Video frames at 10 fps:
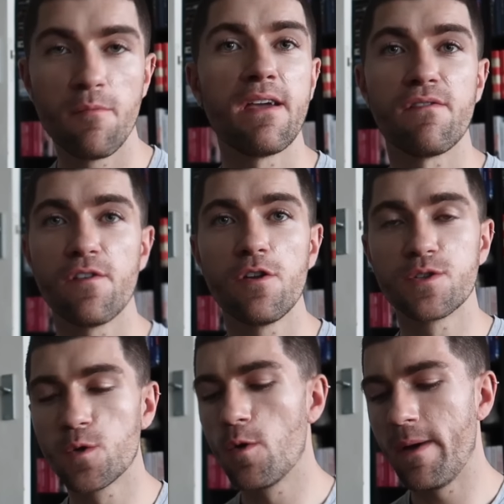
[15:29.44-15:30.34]
me, food
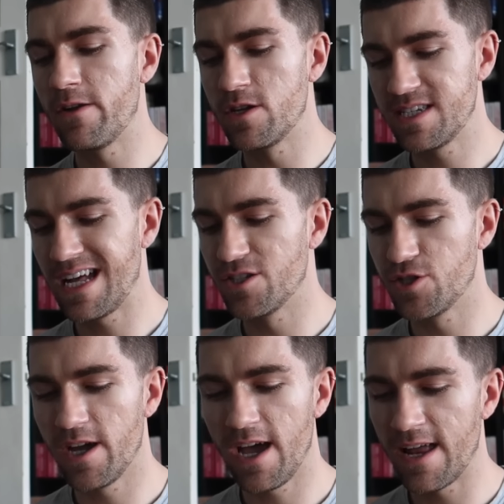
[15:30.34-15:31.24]
is all about
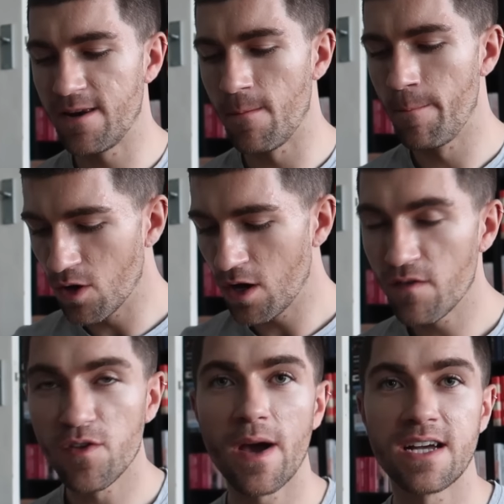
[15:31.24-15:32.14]
nostalgia, and I know a lot
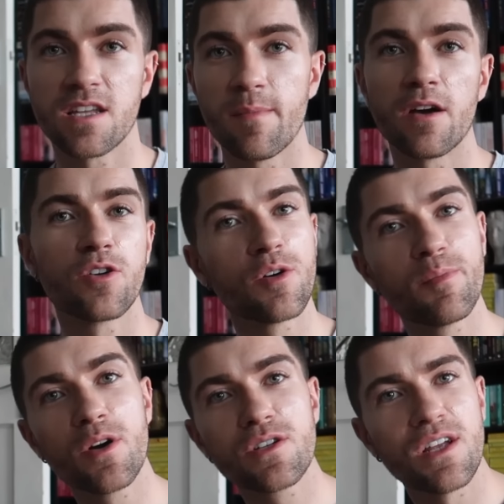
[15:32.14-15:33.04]
of you ask about
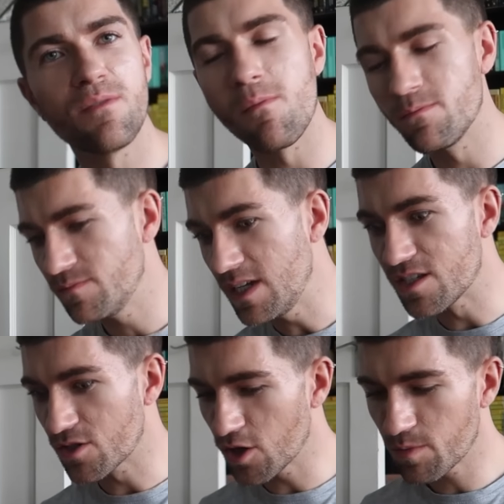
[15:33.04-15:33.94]
cookbooks and
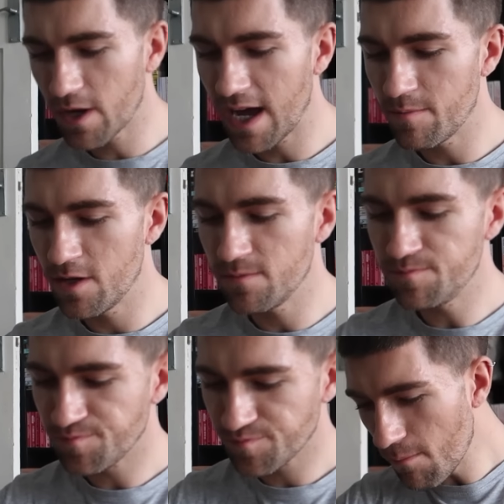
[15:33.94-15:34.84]
is a cookbook
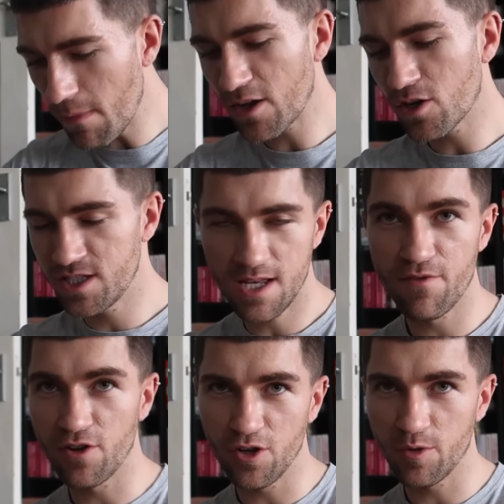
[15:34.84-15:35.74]
happening? My concept
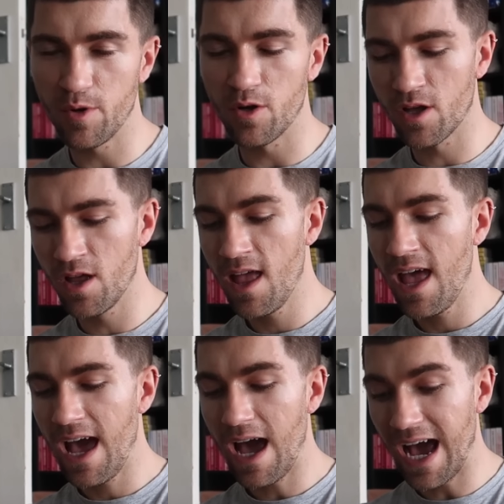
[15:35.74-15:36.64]
for a cookbook
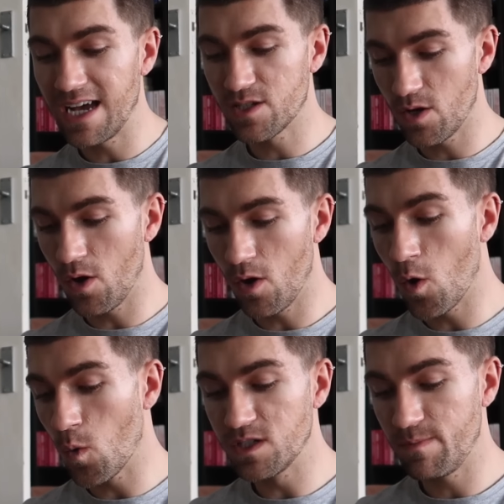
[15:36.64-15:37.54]
has
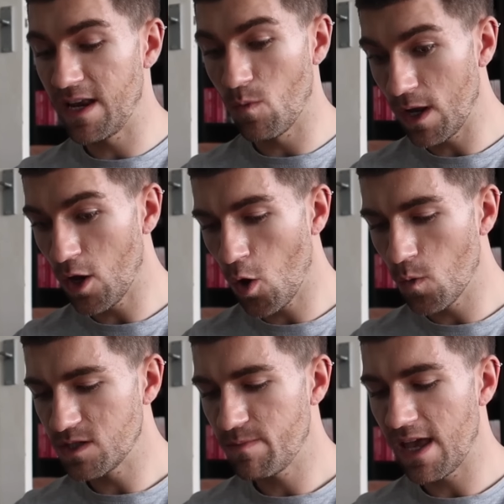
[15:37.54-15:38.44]
always been and will
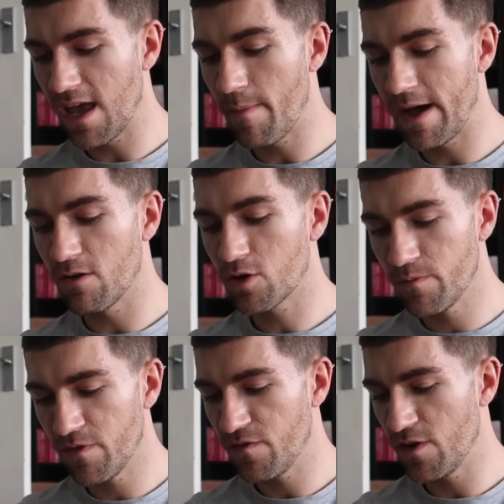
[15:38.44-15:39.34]
always be about
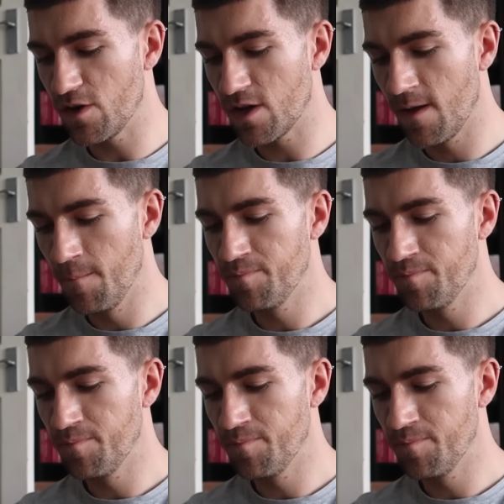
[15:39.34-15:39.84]
comfort food